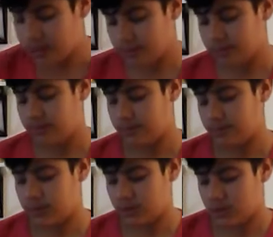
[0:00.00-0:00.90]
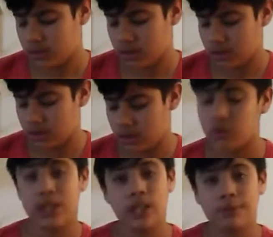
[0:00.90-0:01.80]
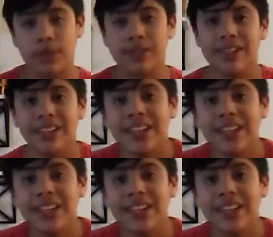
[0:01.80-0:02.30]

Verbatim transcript: um, you know, keep it.